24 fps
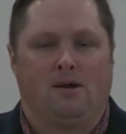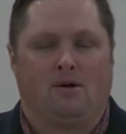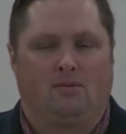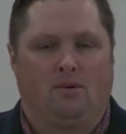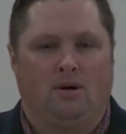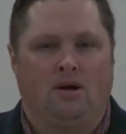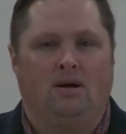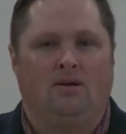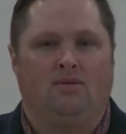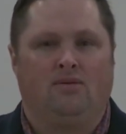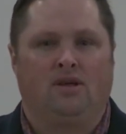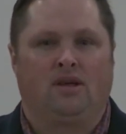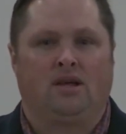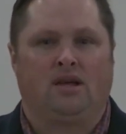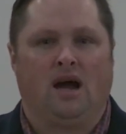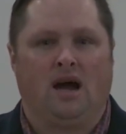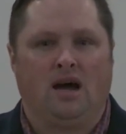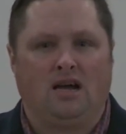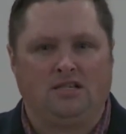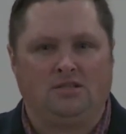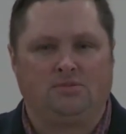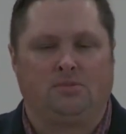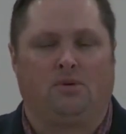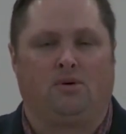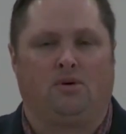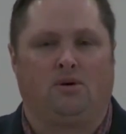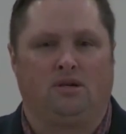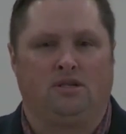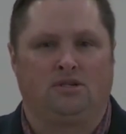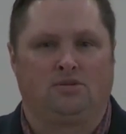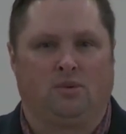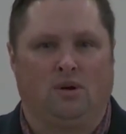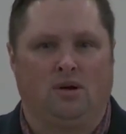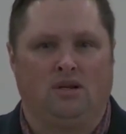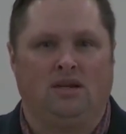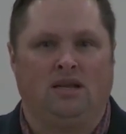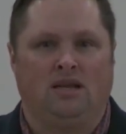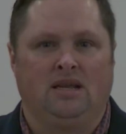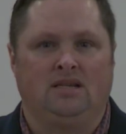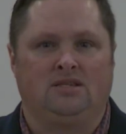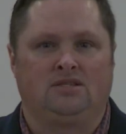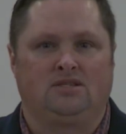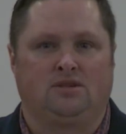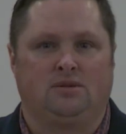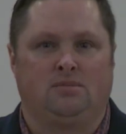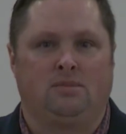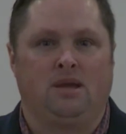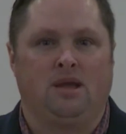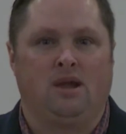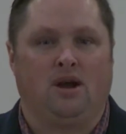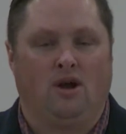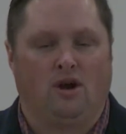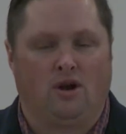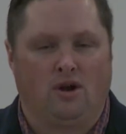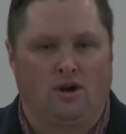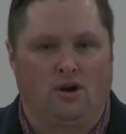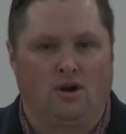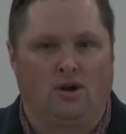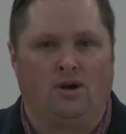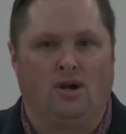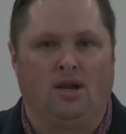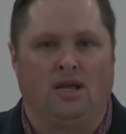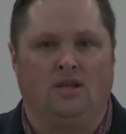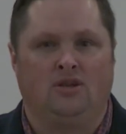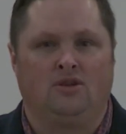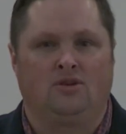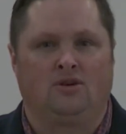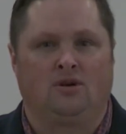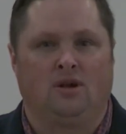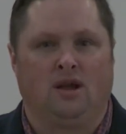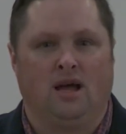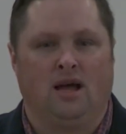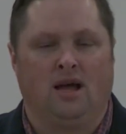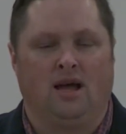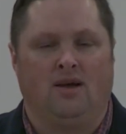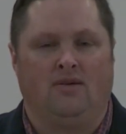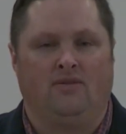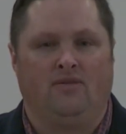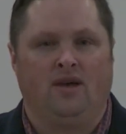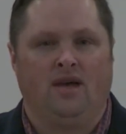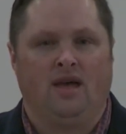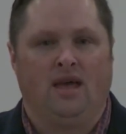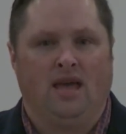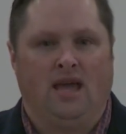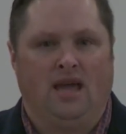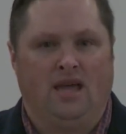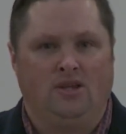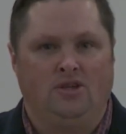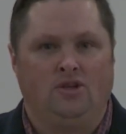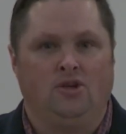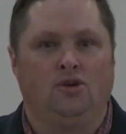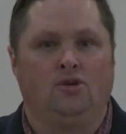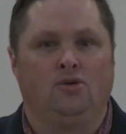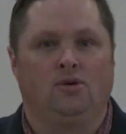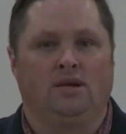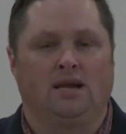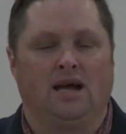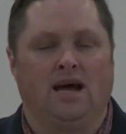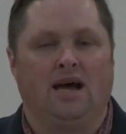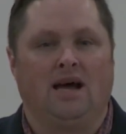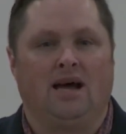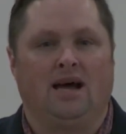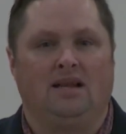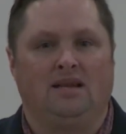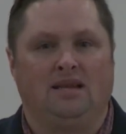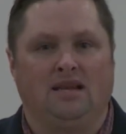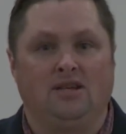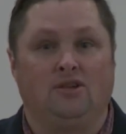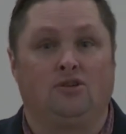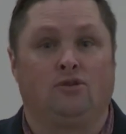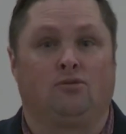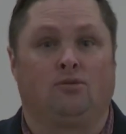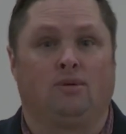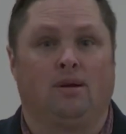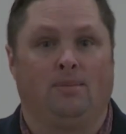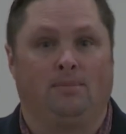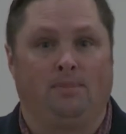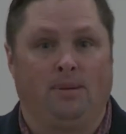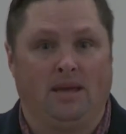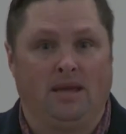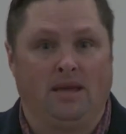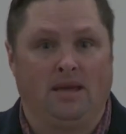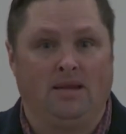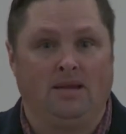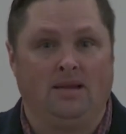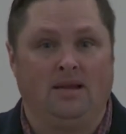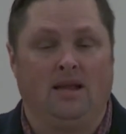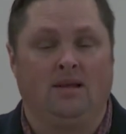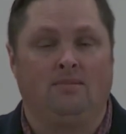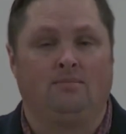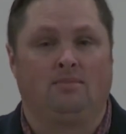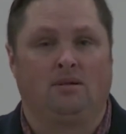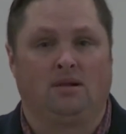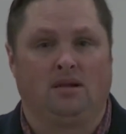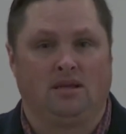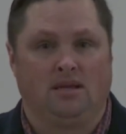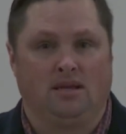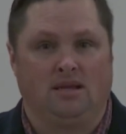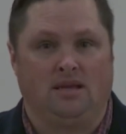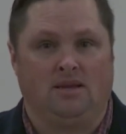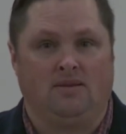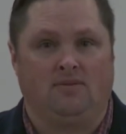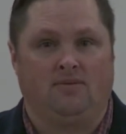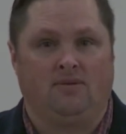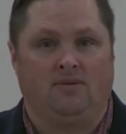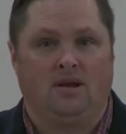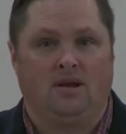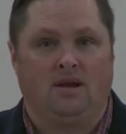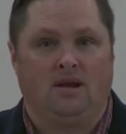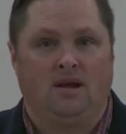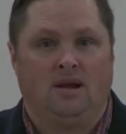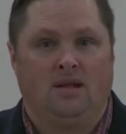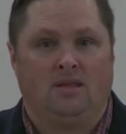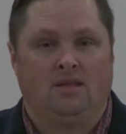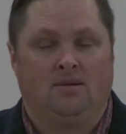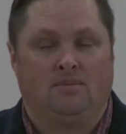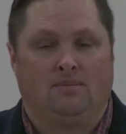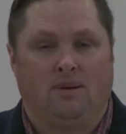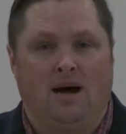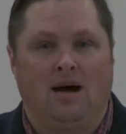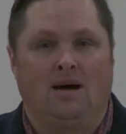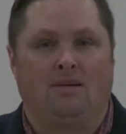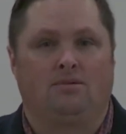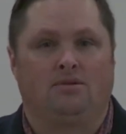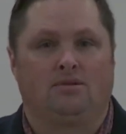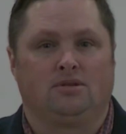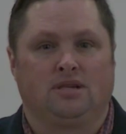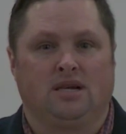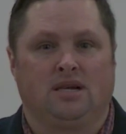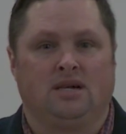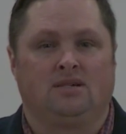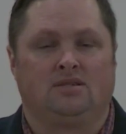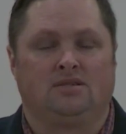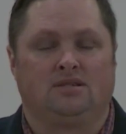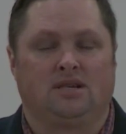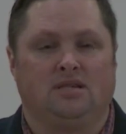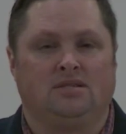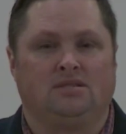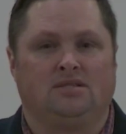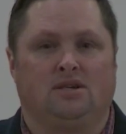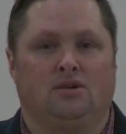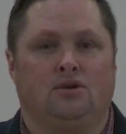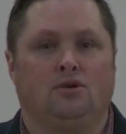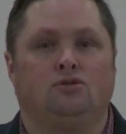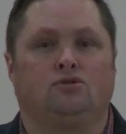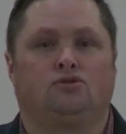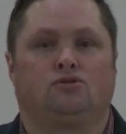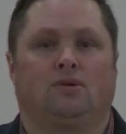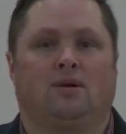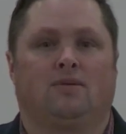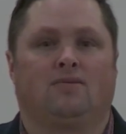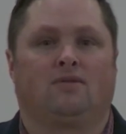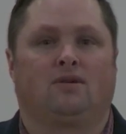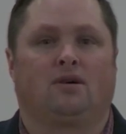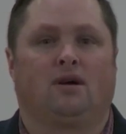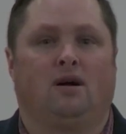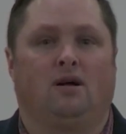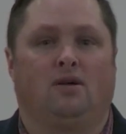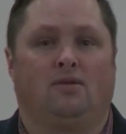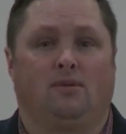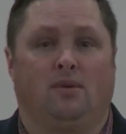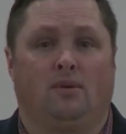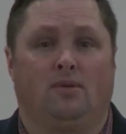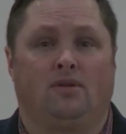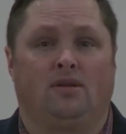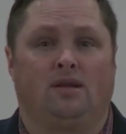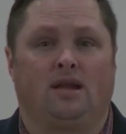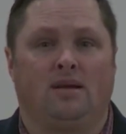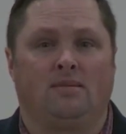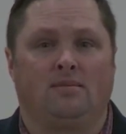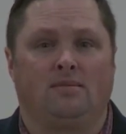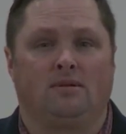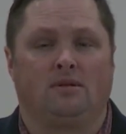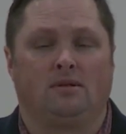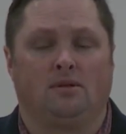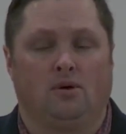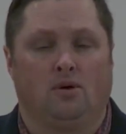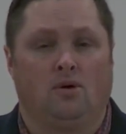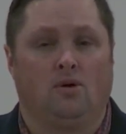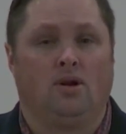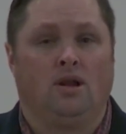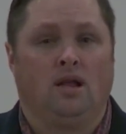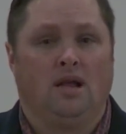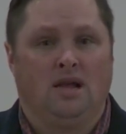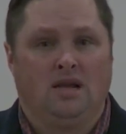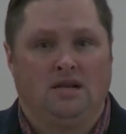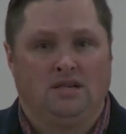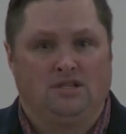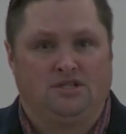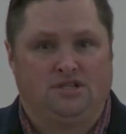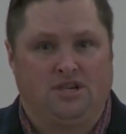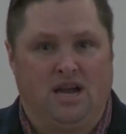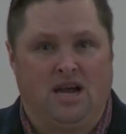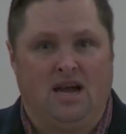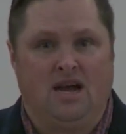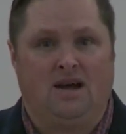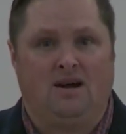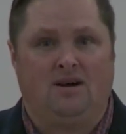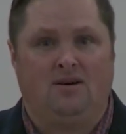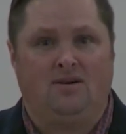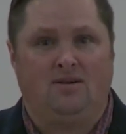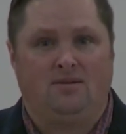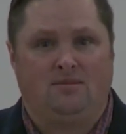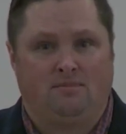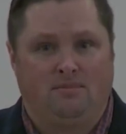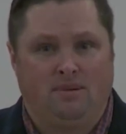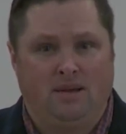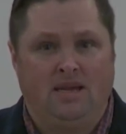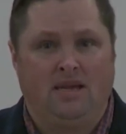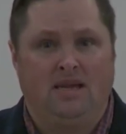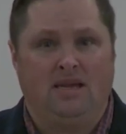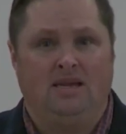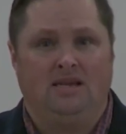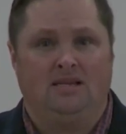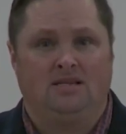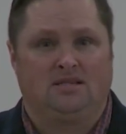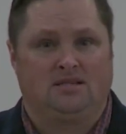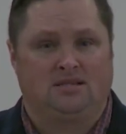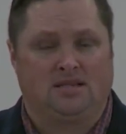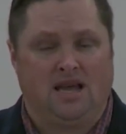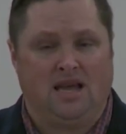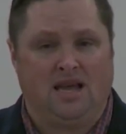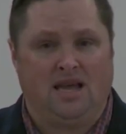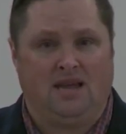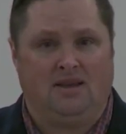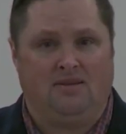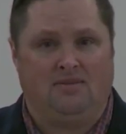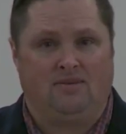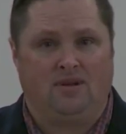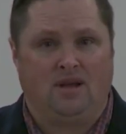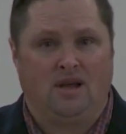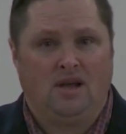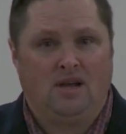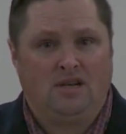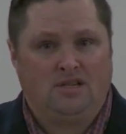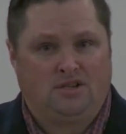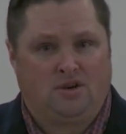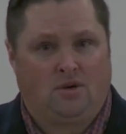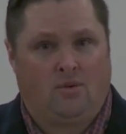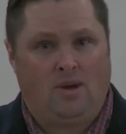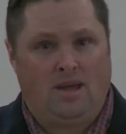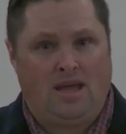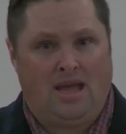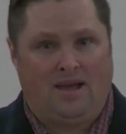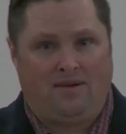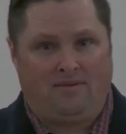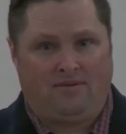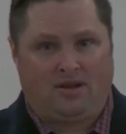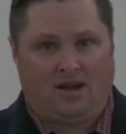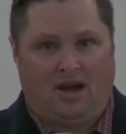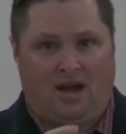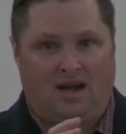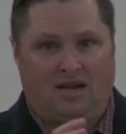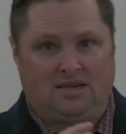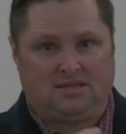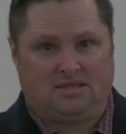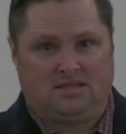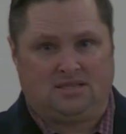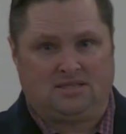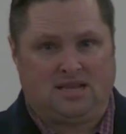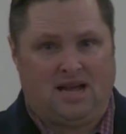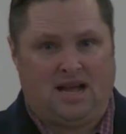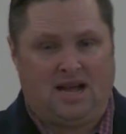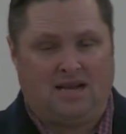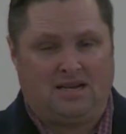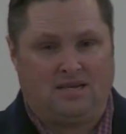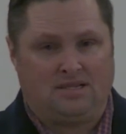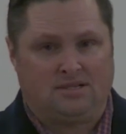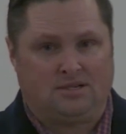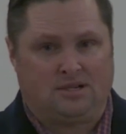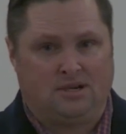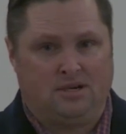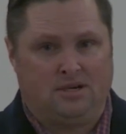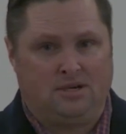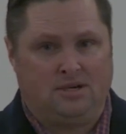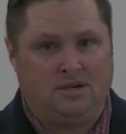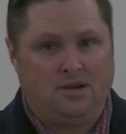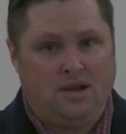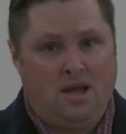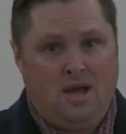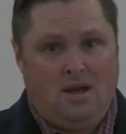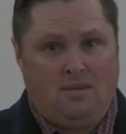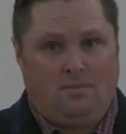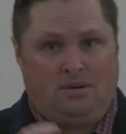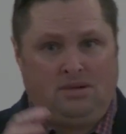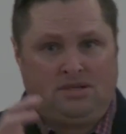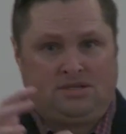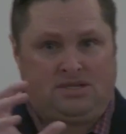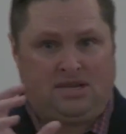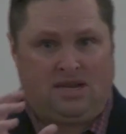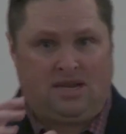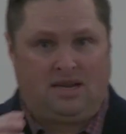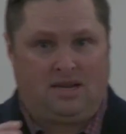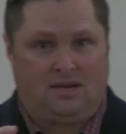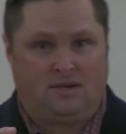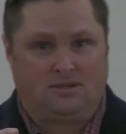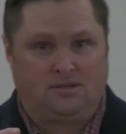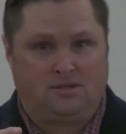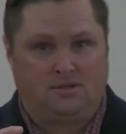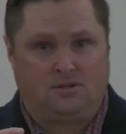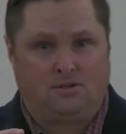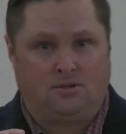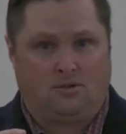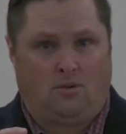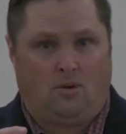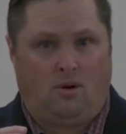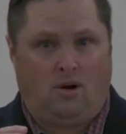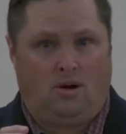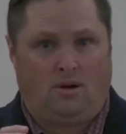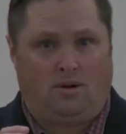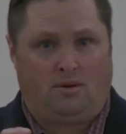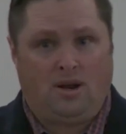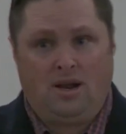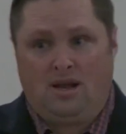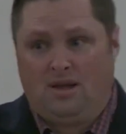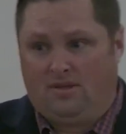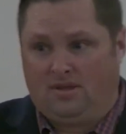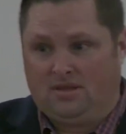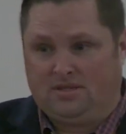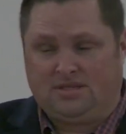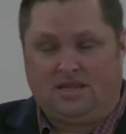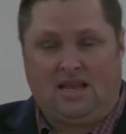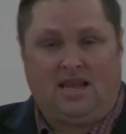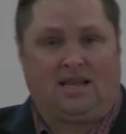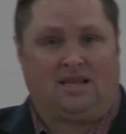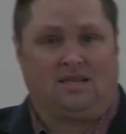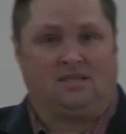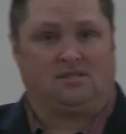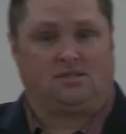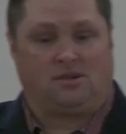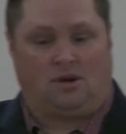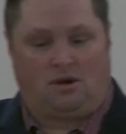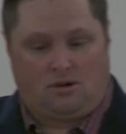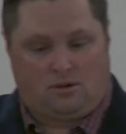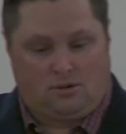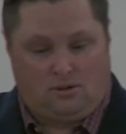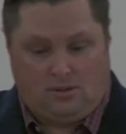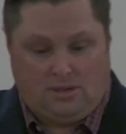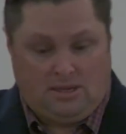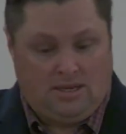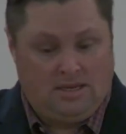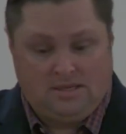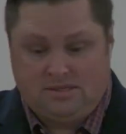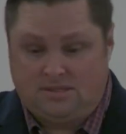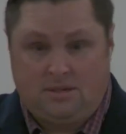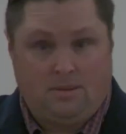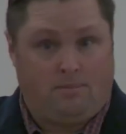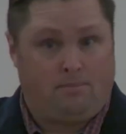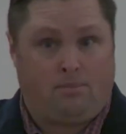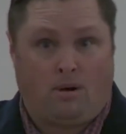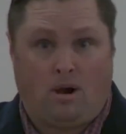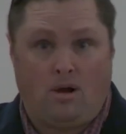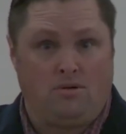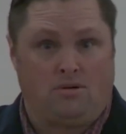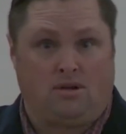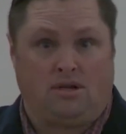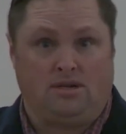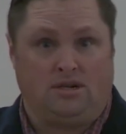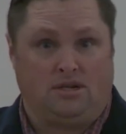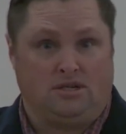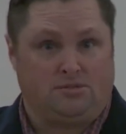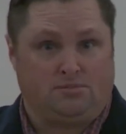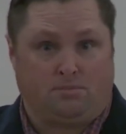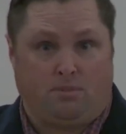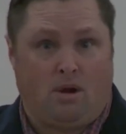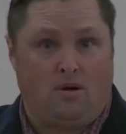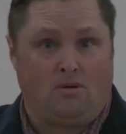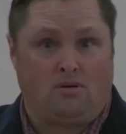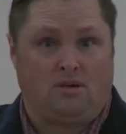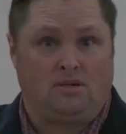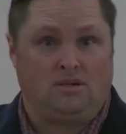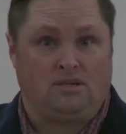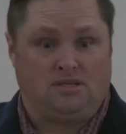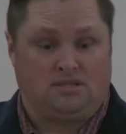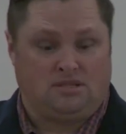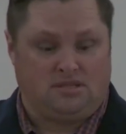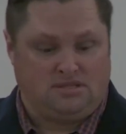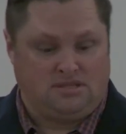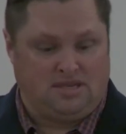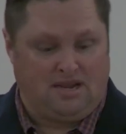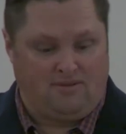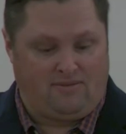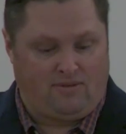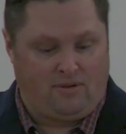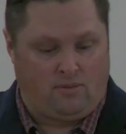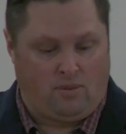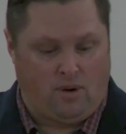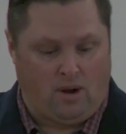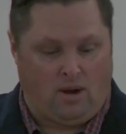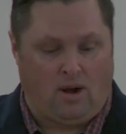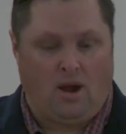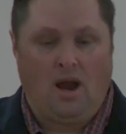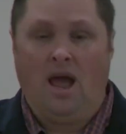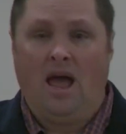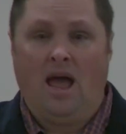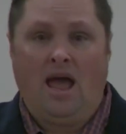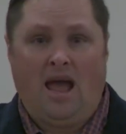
Well, the gospel is what needs to be heard in your life, and you and I need to repent and believe. The Bible tells us that whosoever calls on the name of the Lord shall be saved. So we have God's design is good, but sin is in the world. The second circle is brokenness. Brokenness is everywhere.